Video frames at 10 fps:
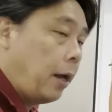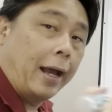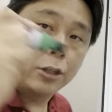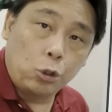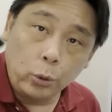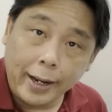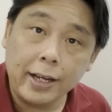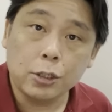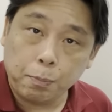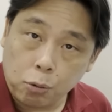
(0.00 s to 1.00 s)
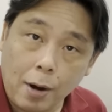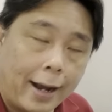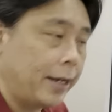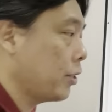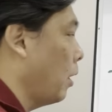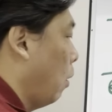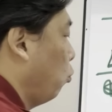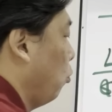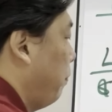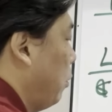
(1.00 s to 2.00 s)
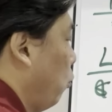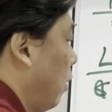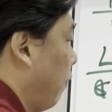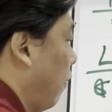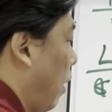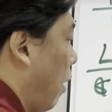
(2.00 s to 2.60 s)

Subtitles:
at today's price would be worth